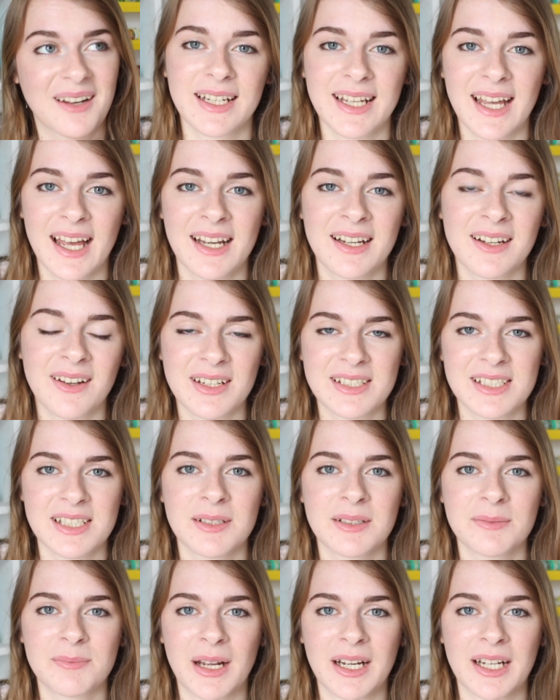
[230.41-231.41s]
Again, I
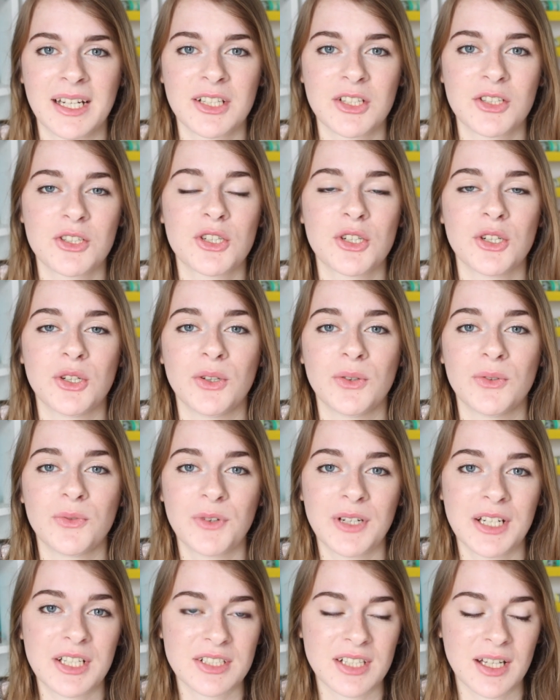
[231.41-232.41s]
didn't manage to
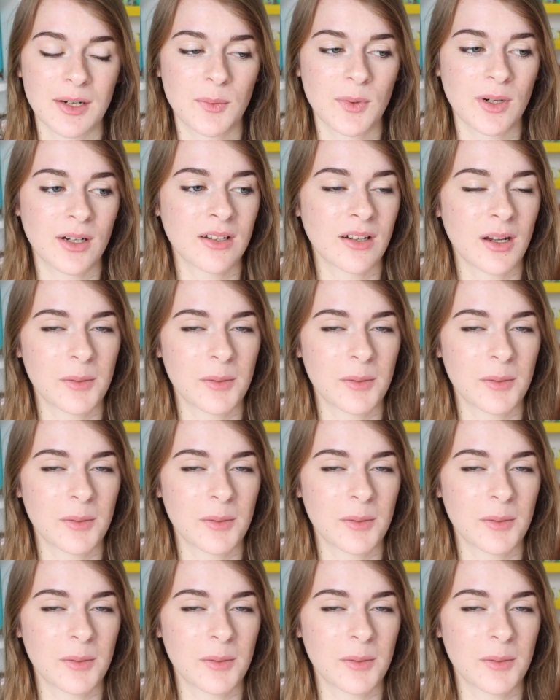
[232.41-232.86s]
finish that one.